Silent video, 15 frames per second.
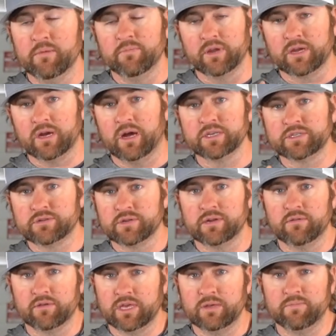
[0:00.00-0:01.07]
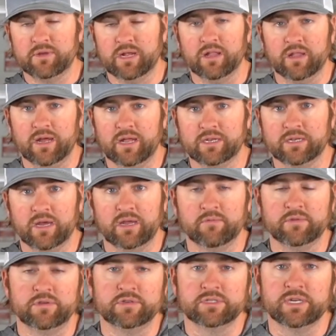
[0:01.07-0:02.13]
but concentrate on keeping that line tight
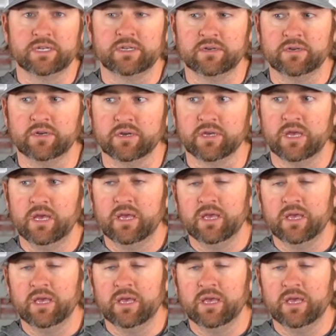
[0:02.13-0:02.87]
when you set the hook,